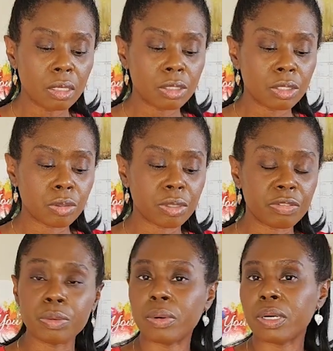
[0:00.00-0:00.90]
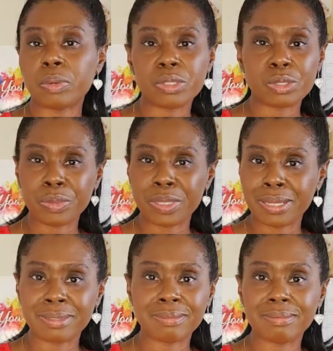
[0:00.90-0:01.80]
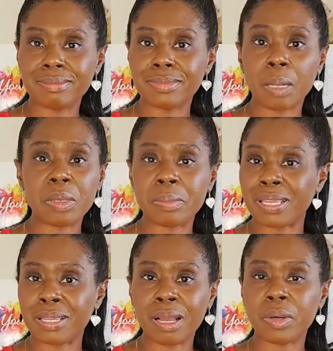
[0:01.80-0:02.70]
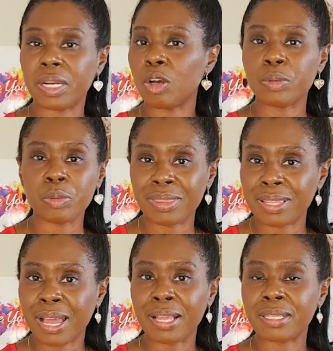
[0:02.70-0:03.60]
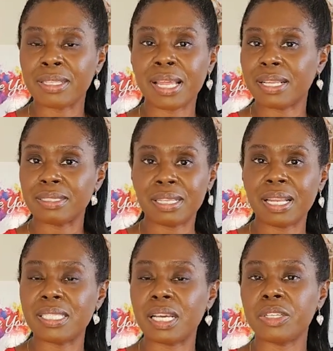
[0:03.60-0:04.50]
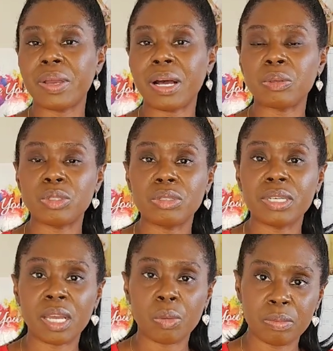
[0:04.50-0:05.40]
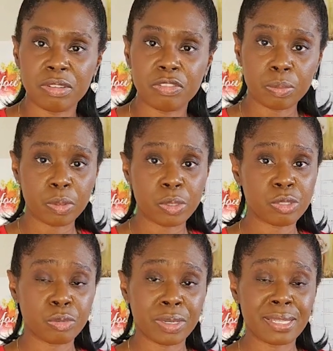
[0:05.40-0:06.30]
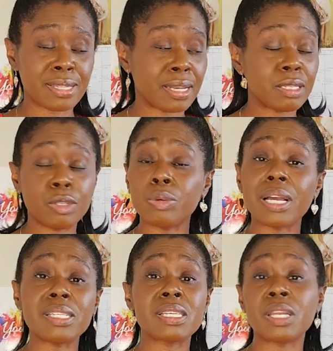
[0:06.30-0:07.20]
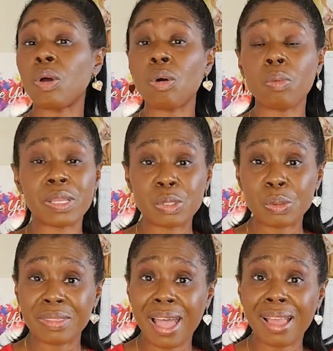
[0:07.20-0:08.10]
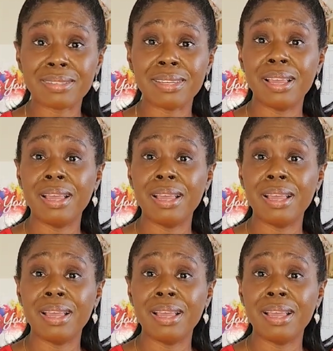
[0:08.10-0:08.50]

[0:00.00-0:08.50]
if you want a personal reading, come to me. I'm going to help you with that. And I tell you how to connect with me for personal readings. And you guys can always do that.